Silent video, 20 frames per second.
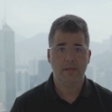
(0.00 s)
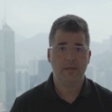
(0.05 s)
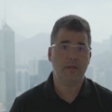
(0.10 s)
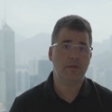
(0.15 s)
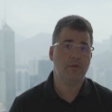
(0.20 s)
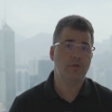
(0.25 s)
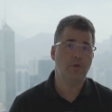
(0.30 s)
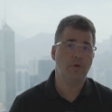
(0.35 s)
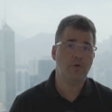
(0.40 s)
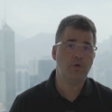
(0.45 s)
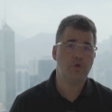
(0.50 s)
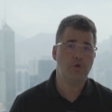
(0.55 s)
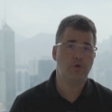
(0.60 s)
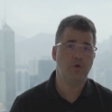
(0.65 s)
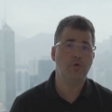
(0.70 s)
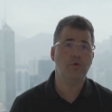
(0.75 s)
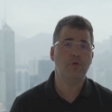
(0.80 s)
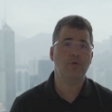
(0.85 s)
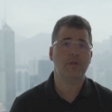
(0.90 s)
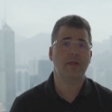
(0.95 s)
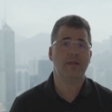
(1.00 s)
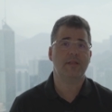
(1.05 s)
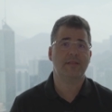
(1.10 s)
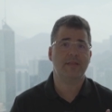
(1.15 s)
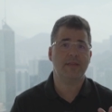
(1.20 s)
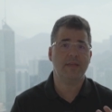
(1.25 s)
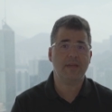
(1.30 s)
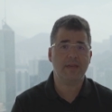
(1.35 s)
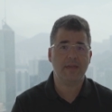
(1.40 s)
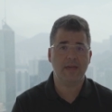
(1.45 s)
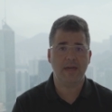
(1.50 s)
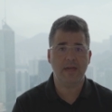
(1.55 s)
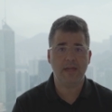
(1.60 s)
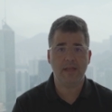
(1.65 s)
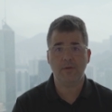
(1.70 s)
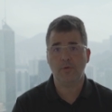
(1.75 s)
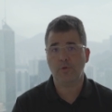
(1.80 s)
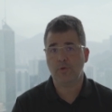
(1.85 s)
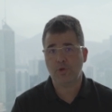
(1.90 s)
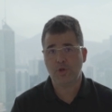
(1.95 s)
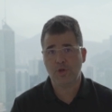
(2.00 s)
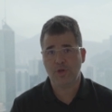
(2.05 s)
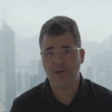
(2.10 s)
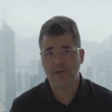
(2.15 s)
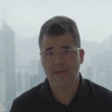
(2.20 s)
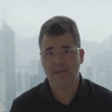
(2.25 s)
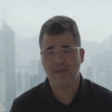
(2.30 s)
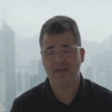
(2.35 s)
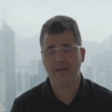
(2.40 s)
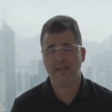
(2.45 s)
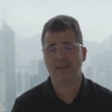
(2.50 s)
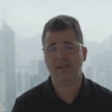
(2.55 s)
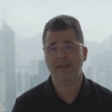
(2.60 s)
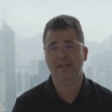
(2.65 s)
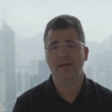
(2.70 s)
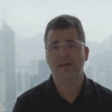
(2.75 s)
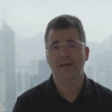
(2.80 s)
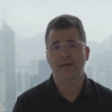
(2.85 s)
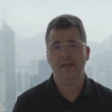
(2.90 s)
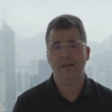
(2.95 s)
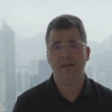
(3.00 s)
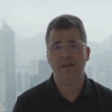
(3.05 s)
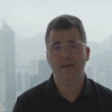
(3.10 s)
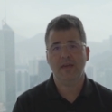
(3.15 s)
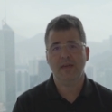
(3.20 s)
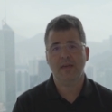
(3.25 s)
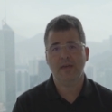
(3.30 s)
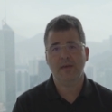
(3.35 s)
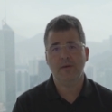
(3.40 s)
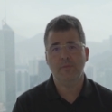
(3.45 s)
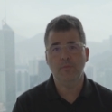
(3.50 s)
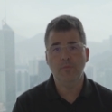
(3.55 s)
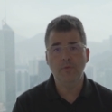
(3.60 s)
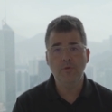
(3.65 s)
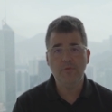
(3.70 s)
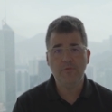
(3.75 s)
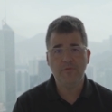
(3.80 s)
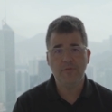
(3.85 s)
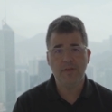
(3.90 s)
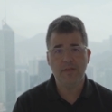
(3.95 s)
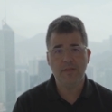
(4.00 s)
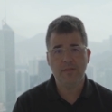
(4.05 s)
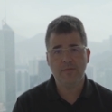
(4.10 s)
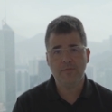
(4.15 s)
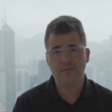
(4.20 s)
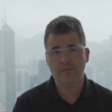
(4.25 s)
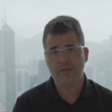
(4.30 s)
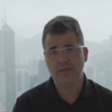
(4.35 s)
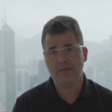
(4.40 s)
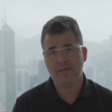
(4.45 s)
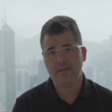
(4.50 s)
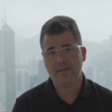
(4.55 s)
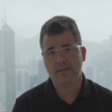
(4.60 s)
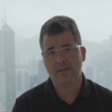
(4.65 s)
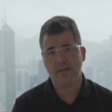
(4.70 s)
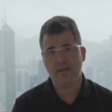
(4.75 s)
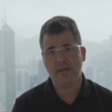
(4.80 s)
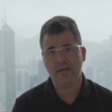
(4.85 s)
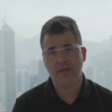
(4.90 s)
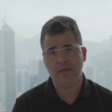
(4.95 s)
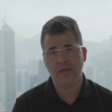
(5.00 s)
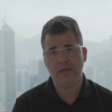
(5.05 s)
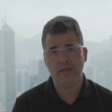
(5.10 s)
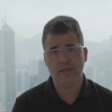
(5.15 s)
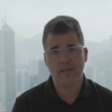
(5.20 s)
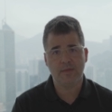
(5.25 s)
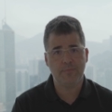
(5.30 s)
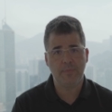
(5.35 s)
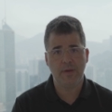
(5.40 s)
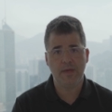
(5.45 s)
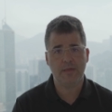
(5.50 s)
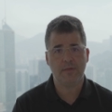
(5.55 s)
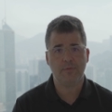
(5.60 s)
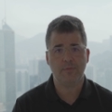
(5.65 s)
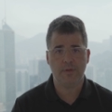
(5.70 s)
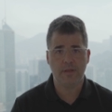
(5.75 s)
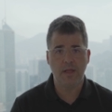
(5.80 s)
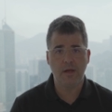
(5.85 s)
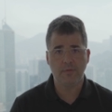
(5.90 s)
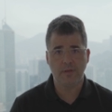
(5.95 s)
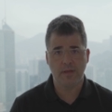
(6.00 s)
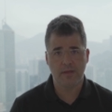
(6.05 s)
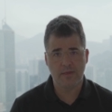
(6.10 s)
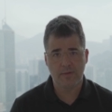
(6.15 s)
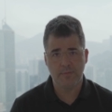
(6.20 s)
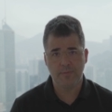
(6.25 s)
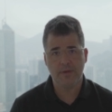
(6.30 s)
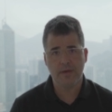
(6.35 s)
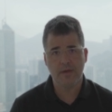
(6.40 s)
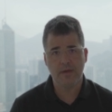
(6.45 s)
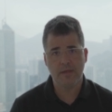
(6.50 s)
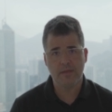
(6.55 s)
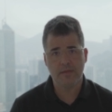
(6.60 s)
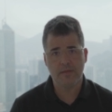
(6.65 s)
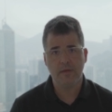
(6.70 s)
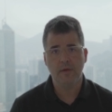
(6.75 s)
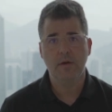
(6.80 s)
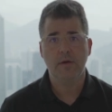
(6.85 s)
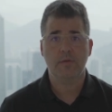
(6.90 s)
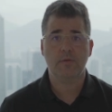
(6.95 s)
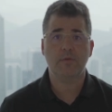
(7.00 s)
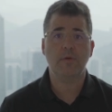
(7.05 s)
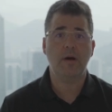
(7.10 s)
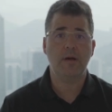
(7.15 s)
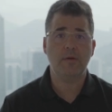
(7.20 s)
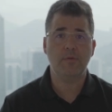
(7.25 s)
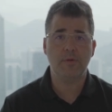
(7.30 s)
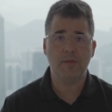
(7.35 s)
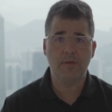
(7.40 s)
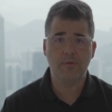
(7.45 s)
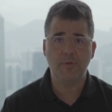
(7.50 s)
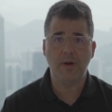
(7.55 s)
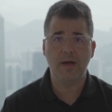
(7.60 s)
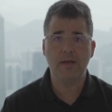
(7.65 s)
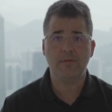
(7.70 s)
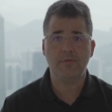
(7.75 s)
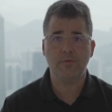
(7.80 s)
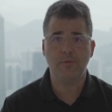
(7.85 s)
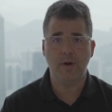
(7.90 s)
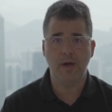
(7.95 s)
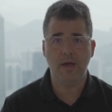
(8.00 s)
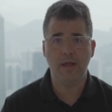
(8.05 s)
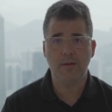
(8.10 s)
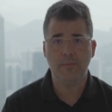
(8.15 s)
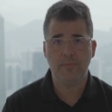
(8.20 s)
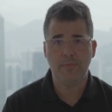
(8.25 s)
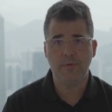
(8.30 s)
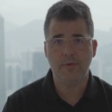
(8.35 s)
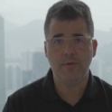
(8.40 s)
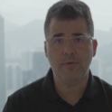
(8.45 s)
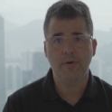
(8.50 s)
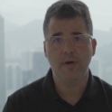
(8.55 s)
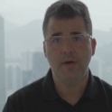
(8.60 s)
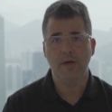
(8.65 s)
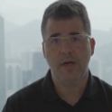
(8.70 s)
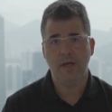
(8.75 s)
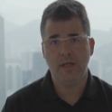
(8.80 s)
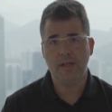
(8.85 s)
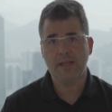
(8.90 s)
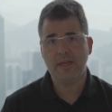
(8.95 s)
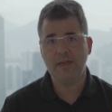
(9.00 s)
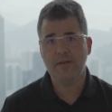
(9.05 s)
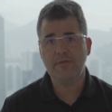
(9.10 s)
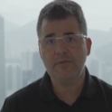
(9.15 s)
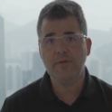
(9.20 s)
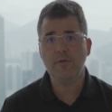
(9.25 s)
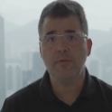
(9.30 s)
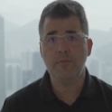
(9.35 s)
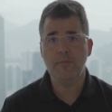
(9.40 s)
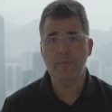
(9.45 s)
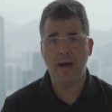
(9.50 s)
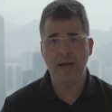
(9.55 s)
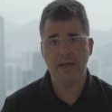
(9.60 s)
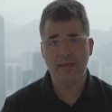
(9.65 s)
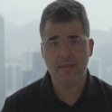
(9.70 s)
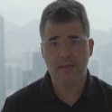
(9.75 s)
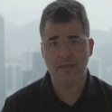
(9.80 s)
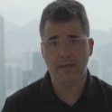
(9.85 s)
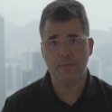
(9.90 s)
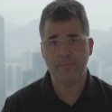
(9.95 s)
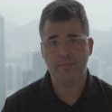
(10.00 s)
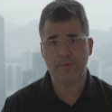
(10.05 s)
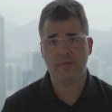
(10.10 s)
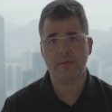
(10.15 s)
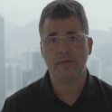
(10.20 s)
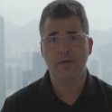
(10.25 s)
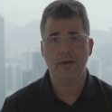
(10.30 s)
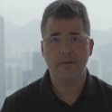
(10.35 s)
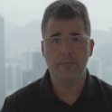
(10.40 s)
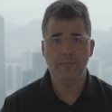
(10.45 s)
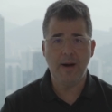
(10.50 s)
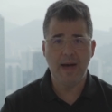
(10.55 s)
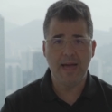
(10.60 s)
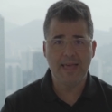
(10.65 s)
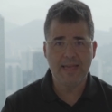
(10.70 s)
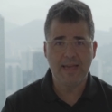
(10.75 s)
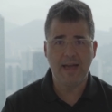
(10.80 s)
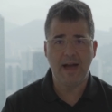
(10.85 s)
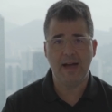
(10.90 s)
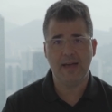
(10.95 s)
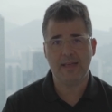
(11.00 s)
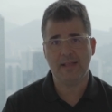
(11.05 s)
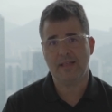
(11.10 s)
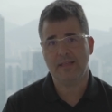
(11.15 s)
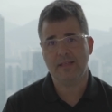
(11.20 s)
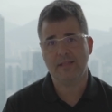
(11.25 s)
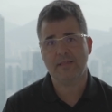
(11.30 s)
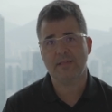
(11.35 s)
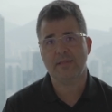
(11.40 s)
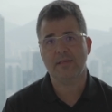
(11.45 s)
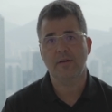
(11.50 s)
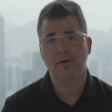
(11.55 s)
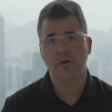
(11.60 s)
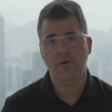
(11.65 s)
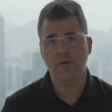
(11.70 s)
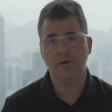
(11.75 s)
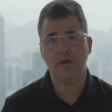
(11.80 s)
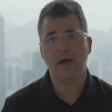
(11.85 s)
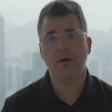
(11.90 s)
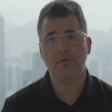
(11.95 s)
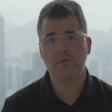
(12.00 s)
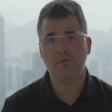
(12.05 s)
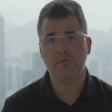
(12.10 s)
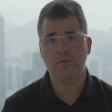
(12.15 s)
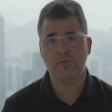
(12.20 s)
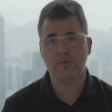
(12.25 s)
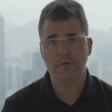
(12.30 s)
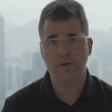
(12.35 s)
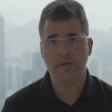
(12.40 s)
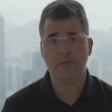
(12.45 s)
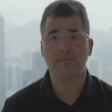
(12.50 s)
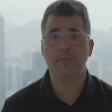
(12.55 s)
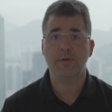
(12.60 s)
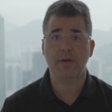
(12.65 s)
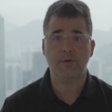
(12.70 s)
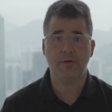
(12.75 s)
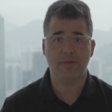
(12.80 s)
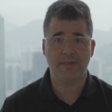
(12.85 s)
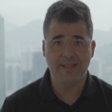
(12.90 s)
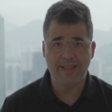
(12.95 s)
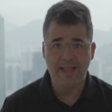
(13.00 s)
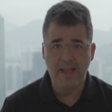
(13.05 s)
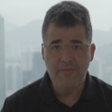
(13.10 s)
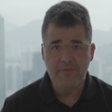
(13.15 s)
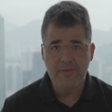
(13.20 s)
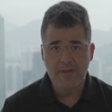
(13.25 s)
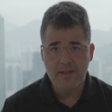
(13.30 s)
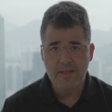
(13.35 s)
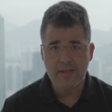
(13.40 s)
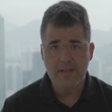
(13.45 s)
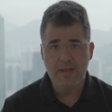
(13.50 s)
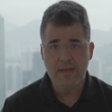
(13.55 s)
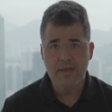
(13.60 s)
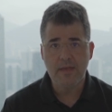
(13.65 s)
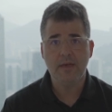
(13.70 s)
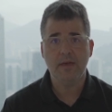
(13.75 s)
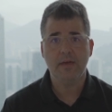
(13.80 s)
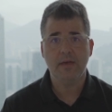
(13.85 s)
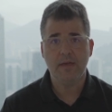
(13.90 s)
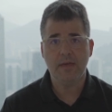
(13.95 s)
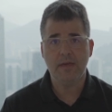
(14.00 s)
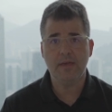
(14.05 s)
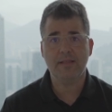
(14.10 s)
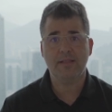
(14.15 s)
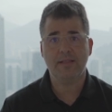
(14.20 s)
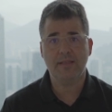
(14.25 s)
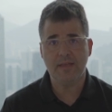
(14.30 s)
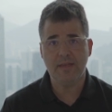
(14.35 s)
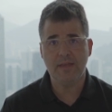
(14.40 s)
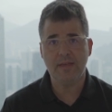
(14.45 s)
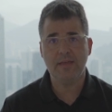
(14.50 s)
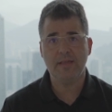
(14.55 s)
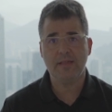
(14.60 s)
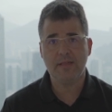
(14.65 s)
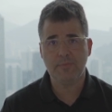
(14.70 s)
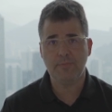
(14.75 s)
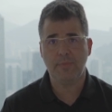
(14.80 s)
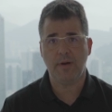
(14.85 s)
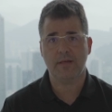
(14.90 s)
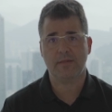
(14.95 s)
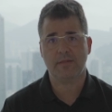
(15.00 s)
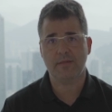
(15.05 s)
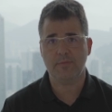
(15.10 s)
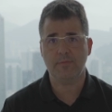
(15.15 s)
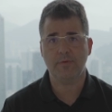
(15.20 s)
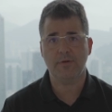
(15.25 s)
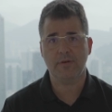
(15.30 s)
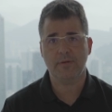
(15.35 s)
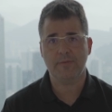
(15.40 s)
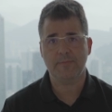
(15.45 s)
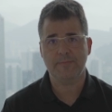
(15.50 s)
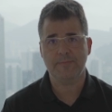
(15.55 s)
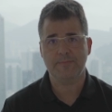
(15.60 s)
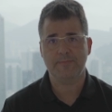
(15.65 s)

that not sure that he can or she can move into this space without experience. So I will try to help you and give you my tips, my guidance on how to do it, because definitely it is possible.